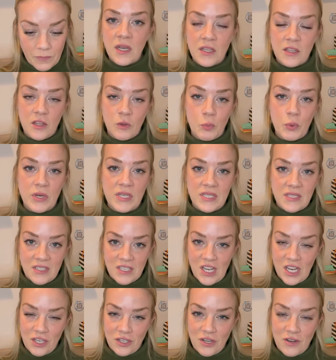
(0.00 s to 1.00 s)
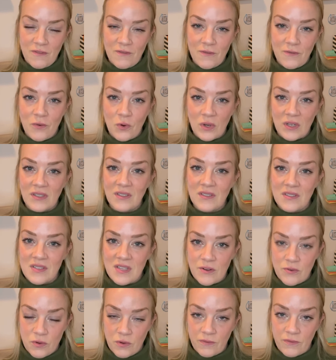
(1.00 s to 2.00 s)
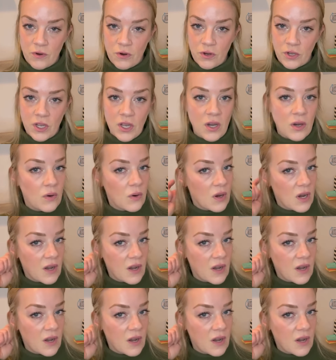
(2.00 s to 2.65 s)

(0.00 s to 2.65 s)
The presentation for central vertigo